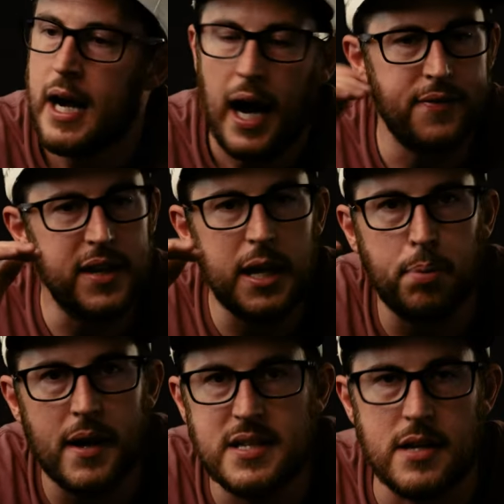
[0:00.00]
I think he
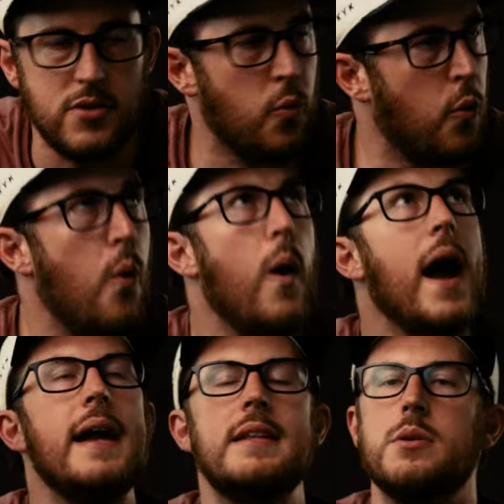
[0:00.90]
plays it
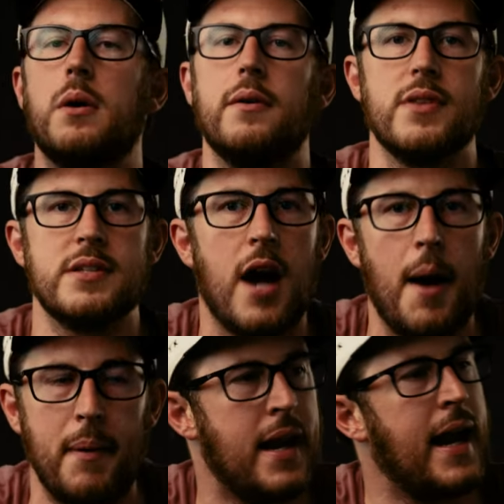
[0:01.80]
way too over the
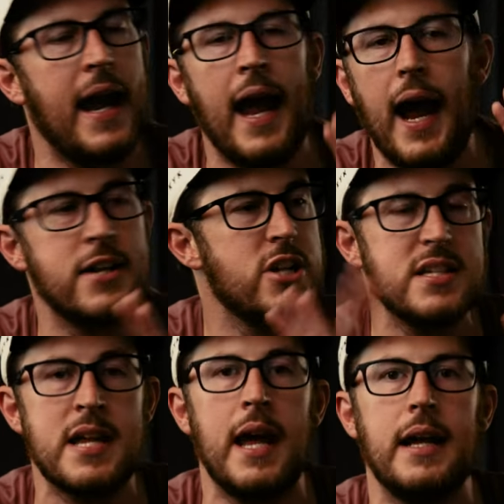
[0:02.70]
top, and I
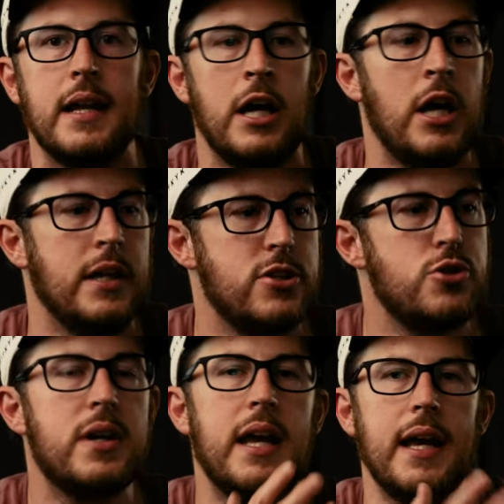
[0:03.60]
just hate that
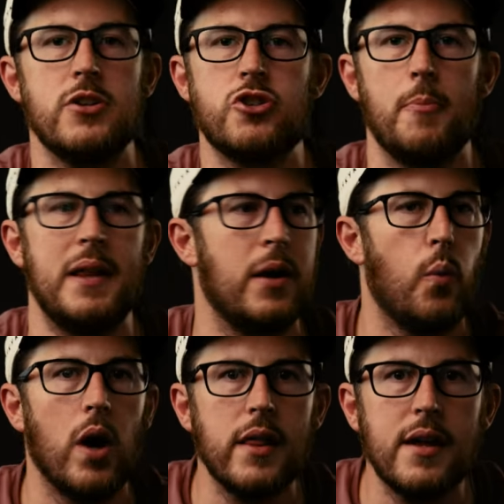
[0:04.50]
you can't show me like
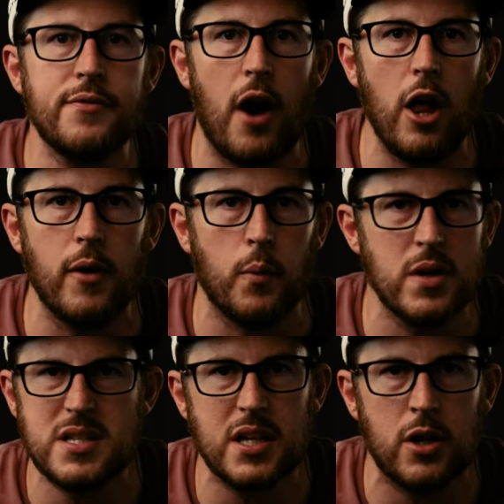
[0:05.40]
what are they following?
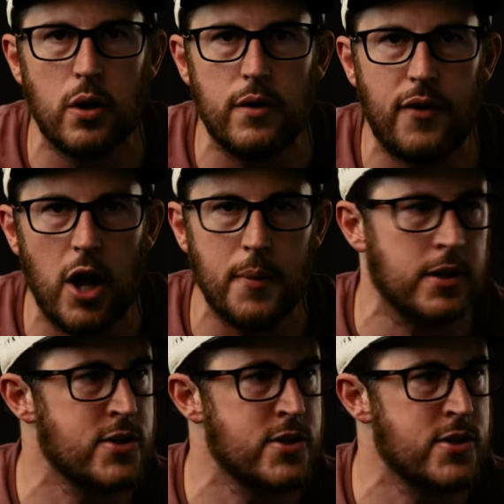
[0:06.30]
What's the cult following?